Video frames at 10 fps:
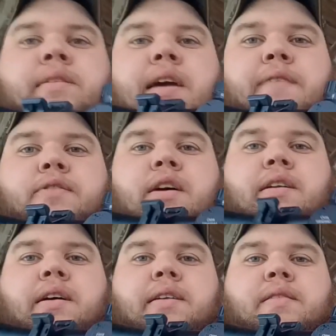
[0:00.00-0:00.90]
After I
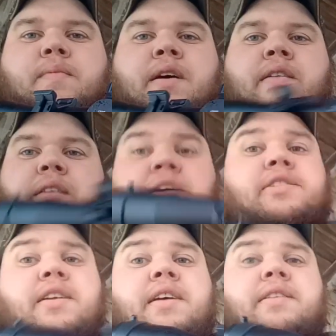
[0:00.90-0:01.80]
tightened them down, they
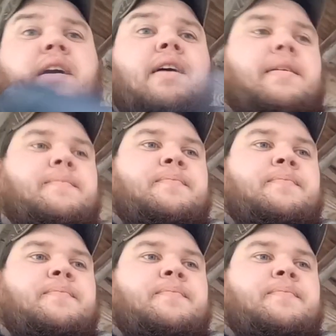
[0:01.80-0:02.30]
stayed tight.